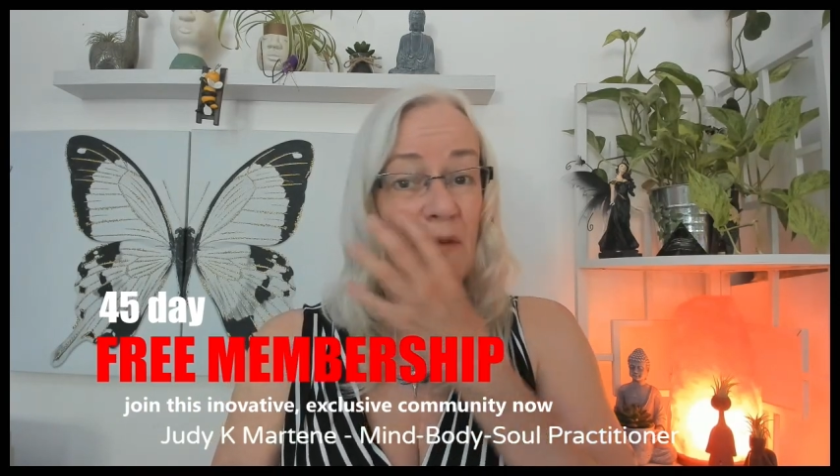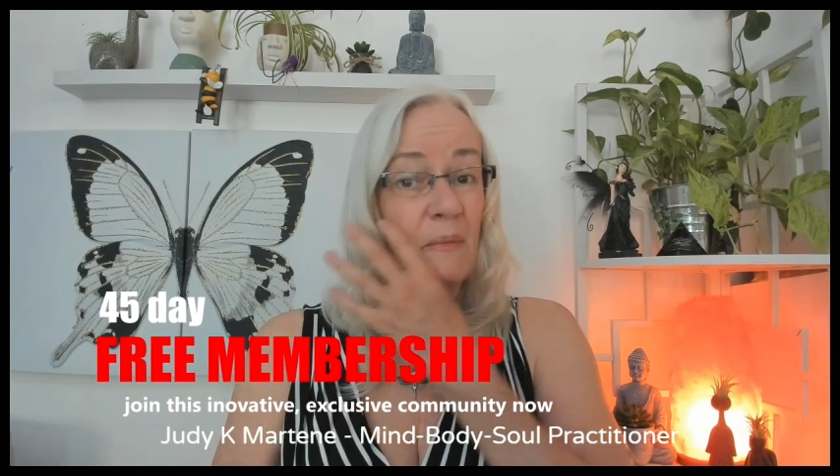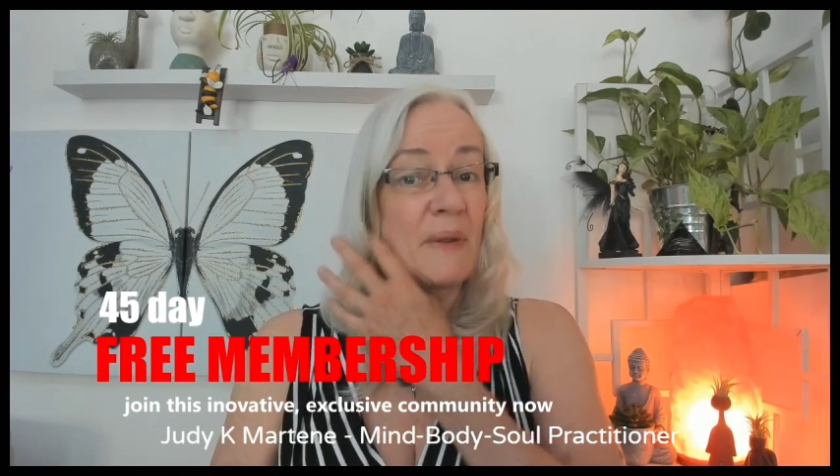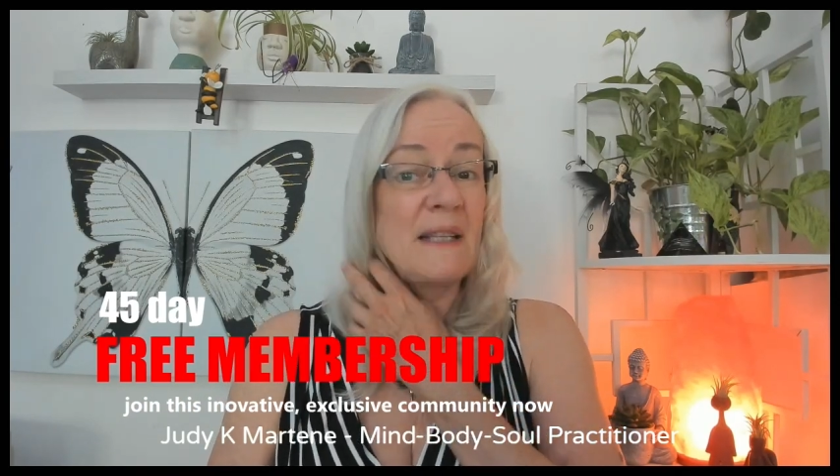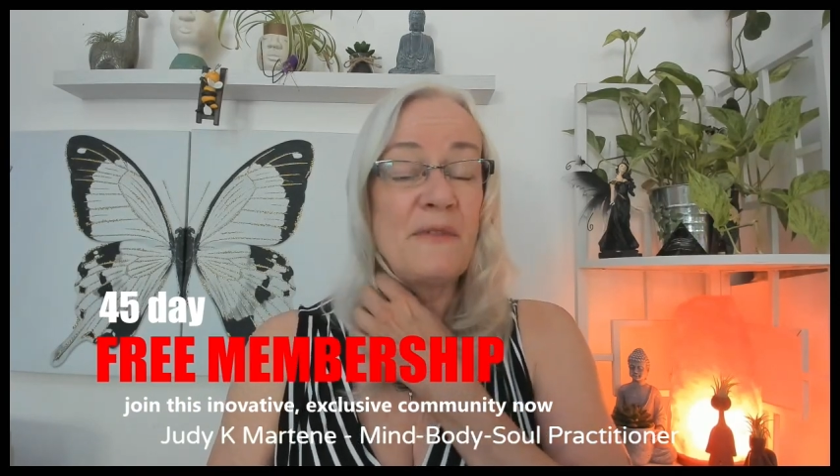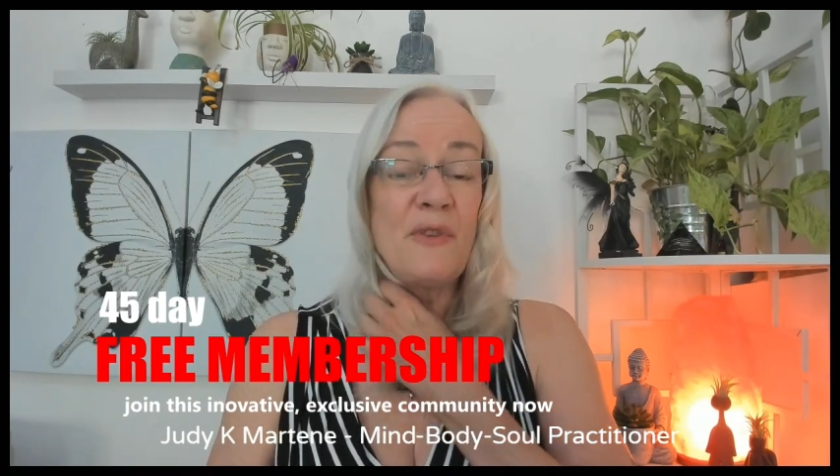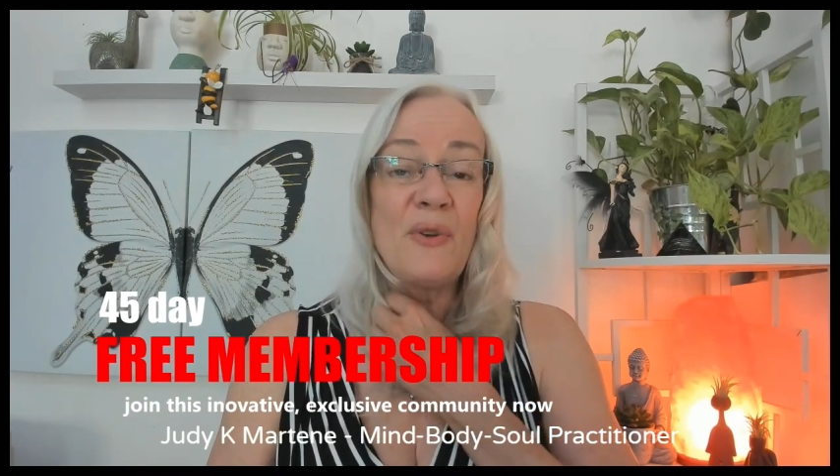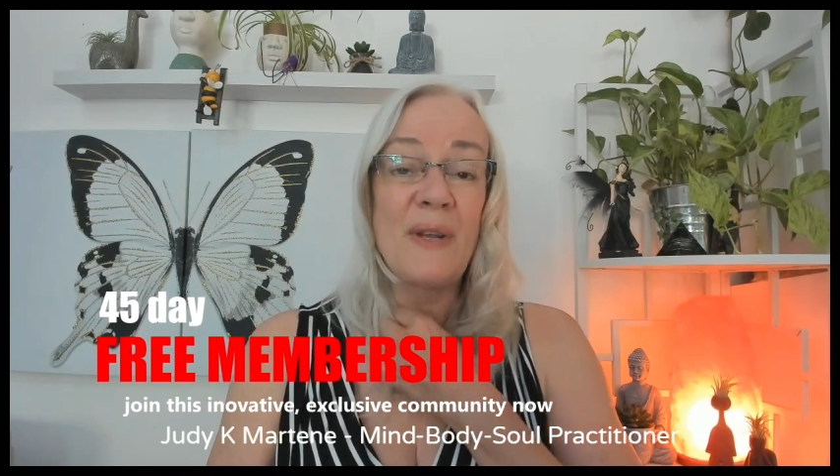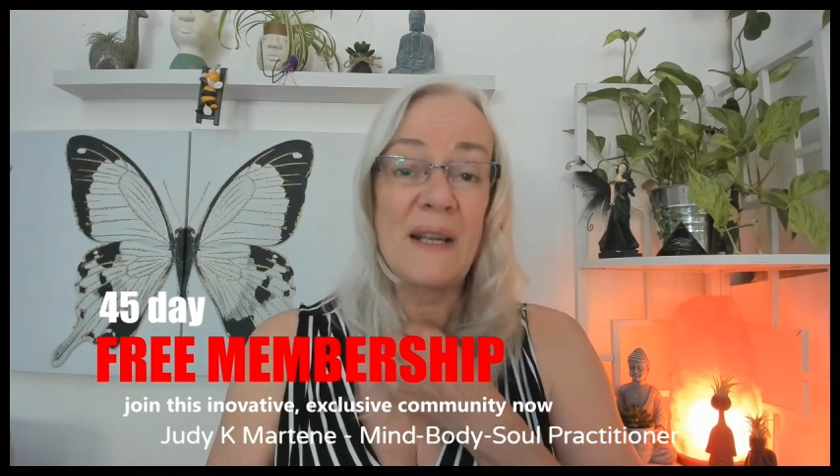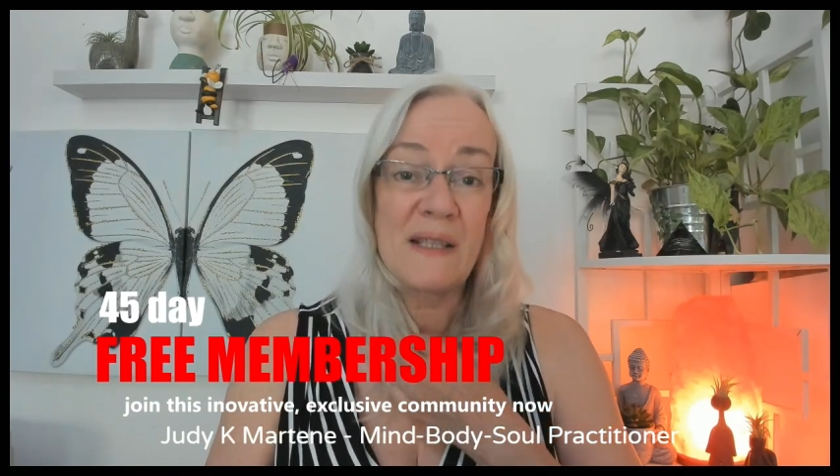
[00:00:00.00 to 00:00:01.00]
a place for you to
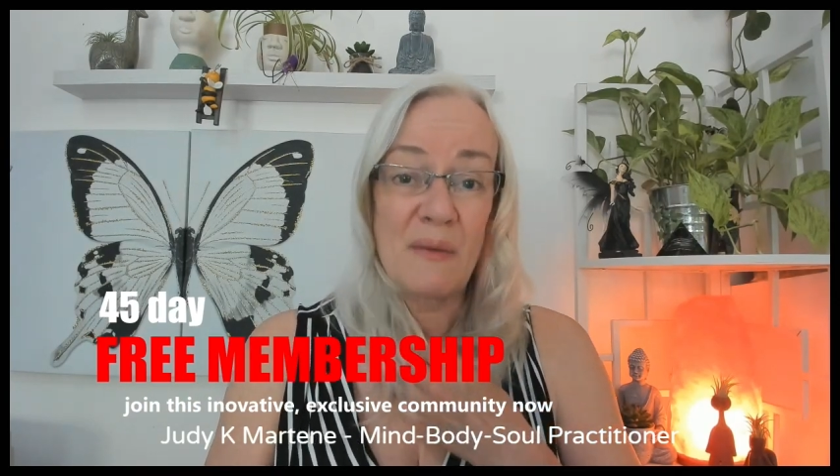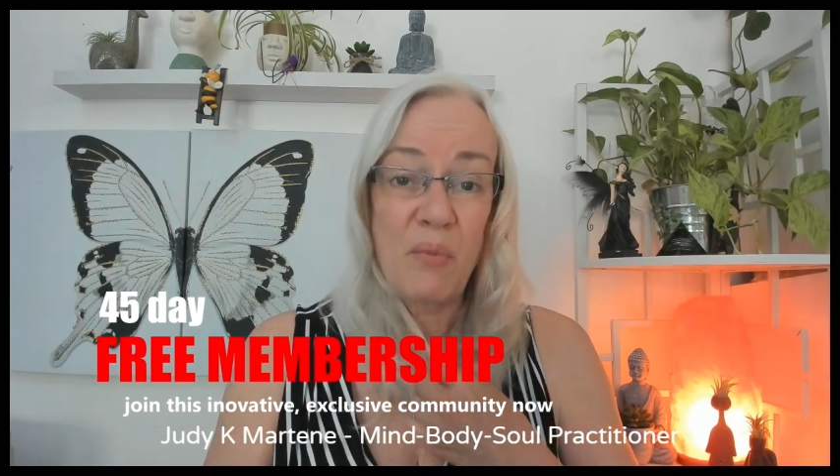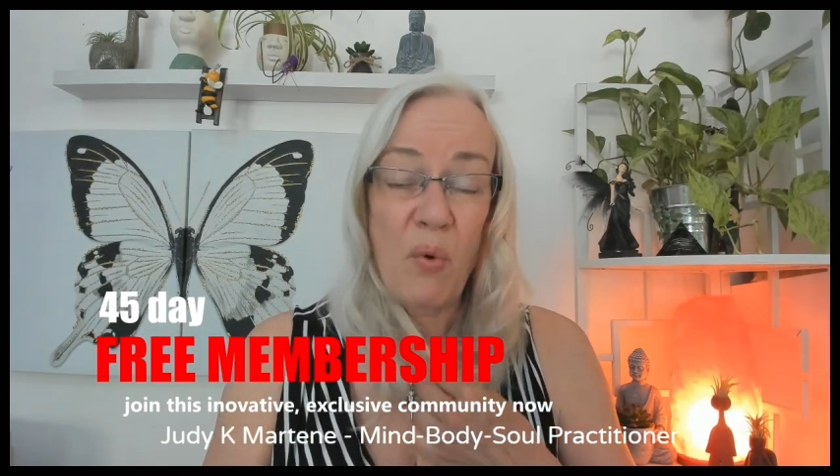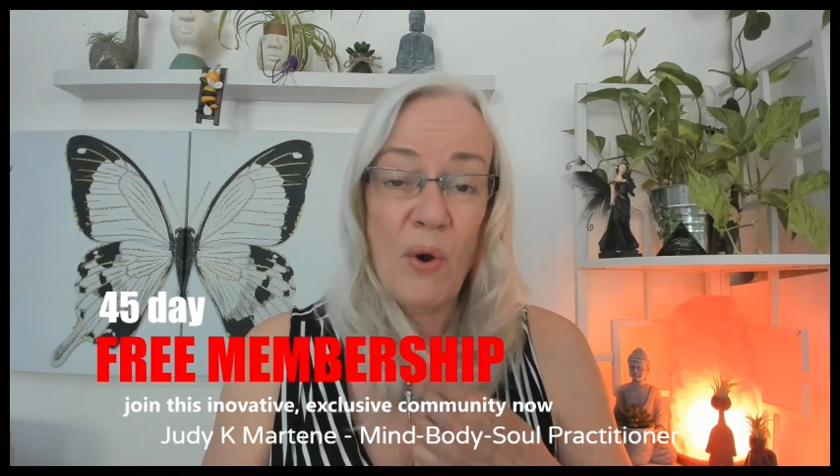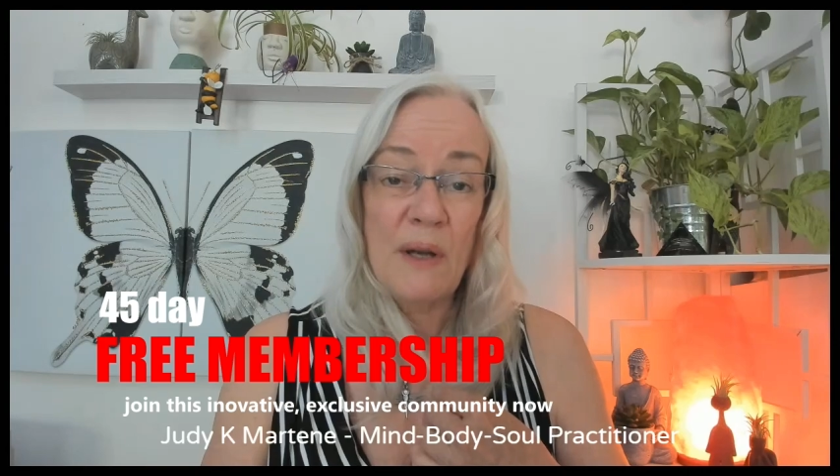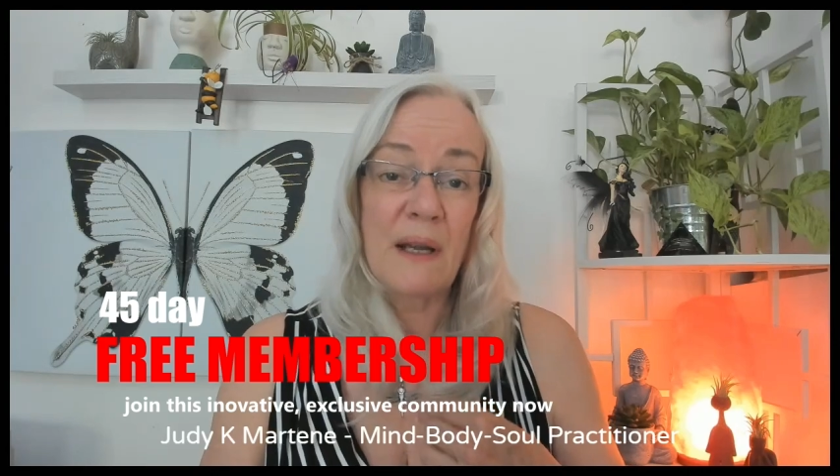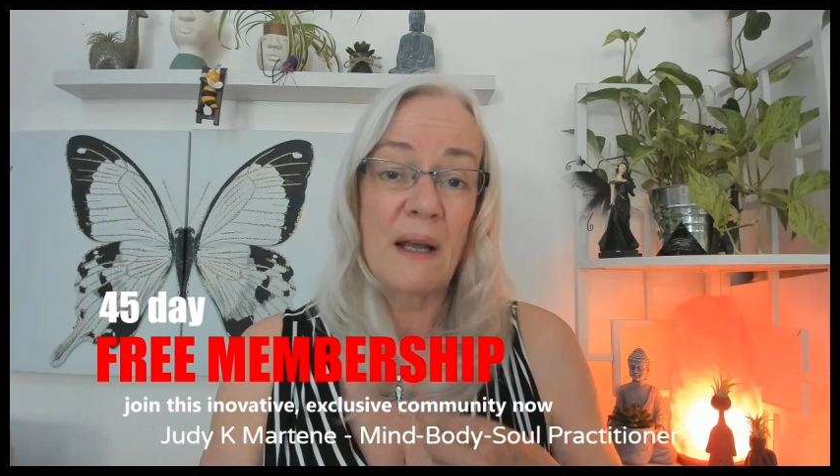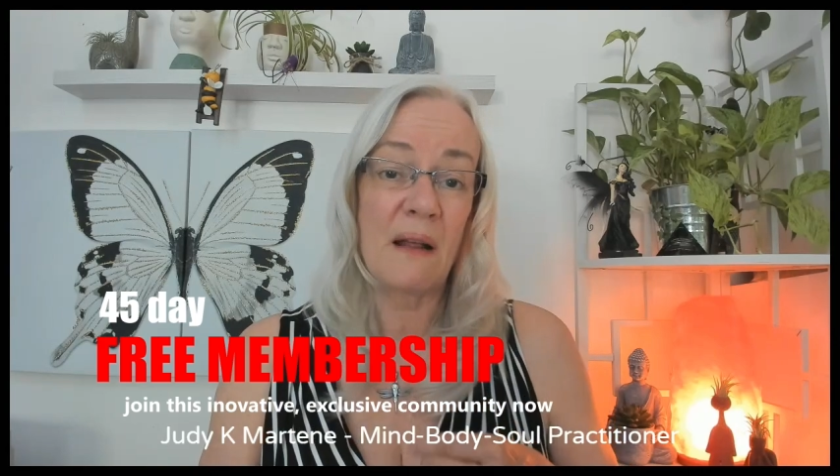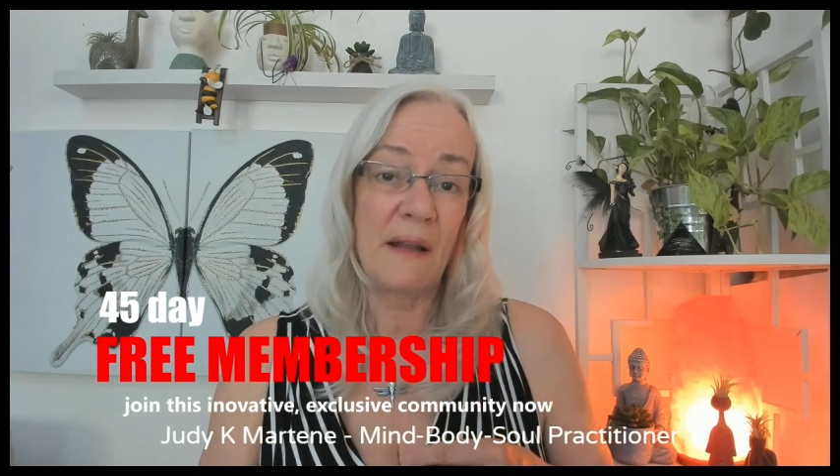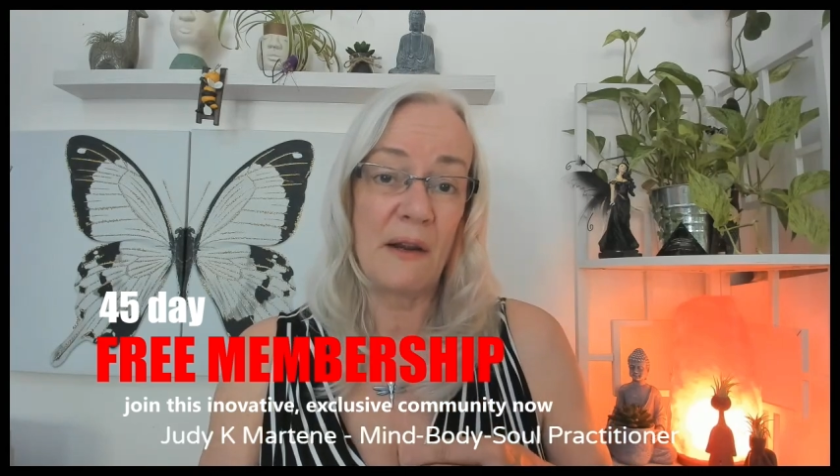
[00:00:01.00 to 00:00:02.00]
get support and
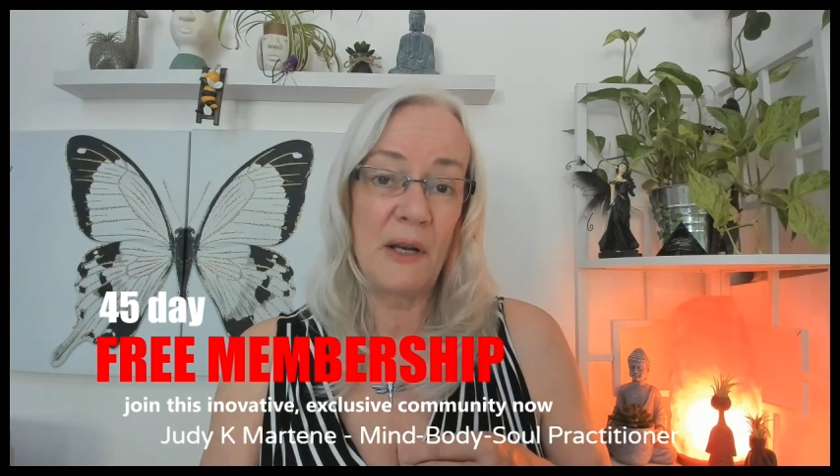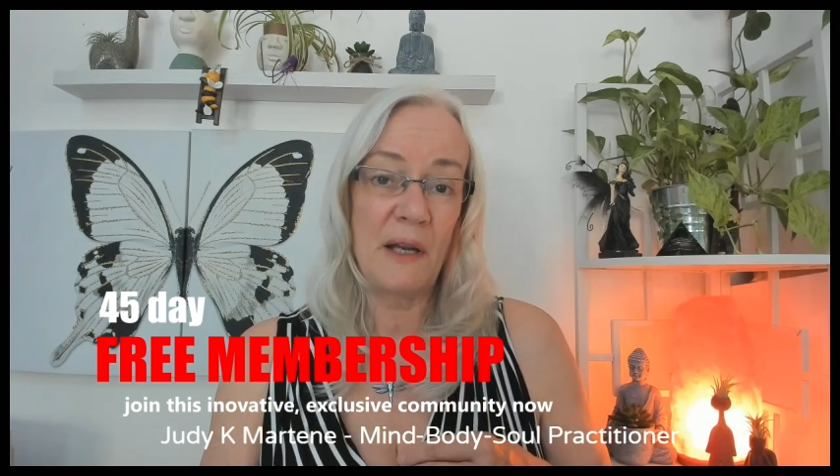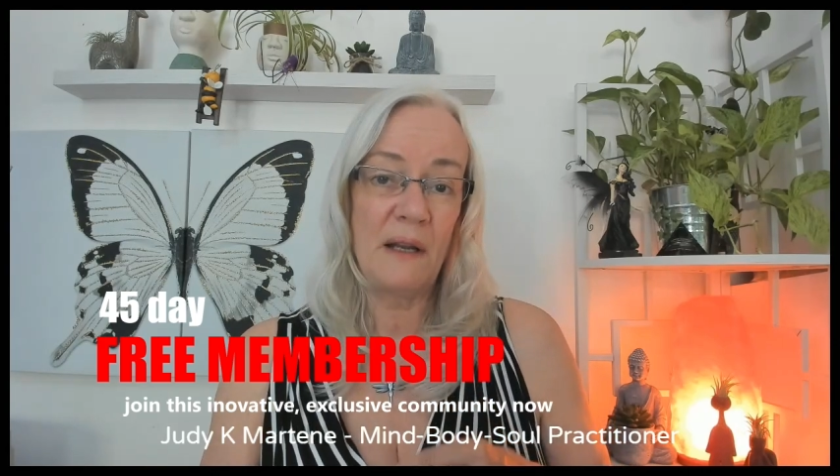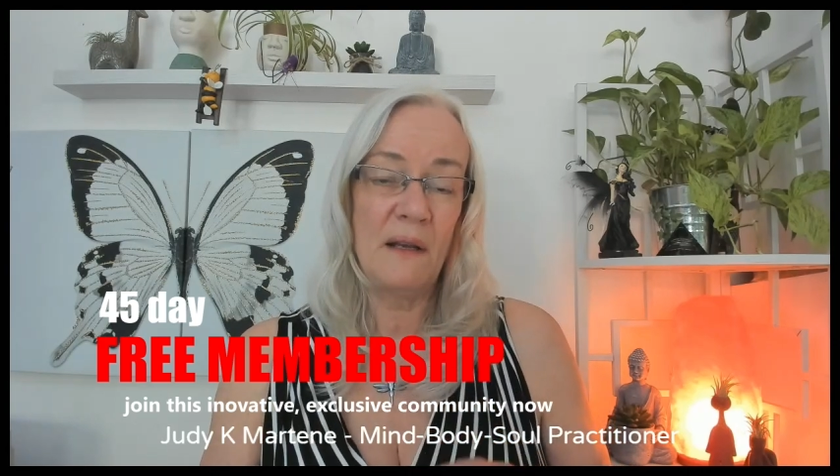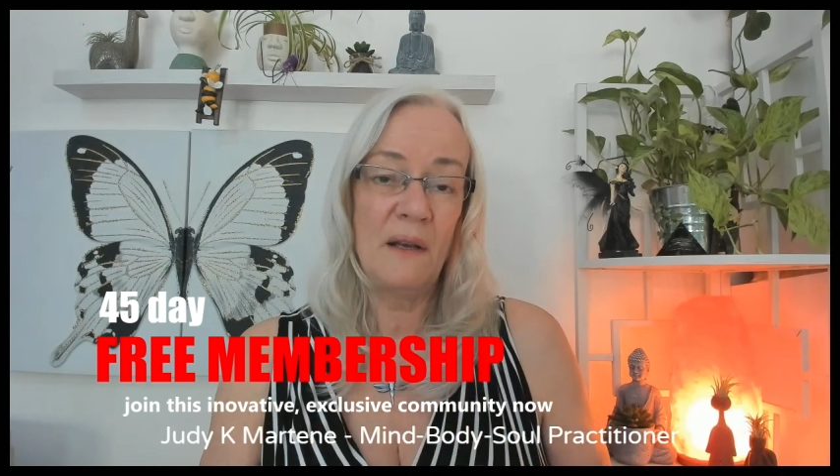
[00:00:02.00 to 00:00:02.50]
clarity.